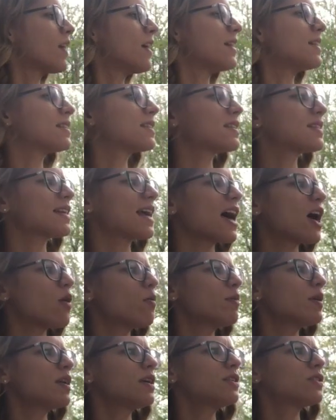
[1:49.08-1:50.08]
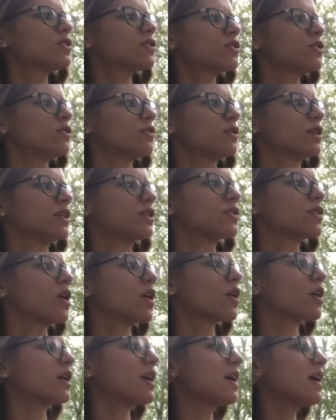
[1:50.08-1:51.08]
It says how many students
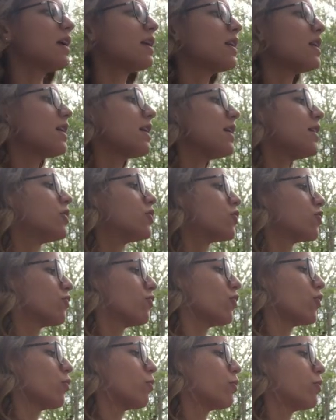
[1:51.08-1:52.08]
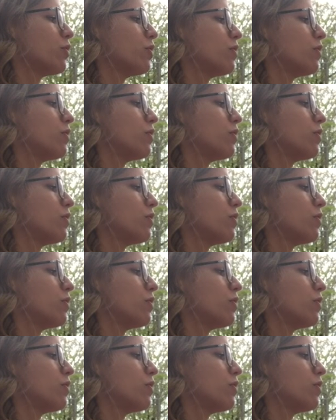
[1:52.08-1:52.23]
are in each group?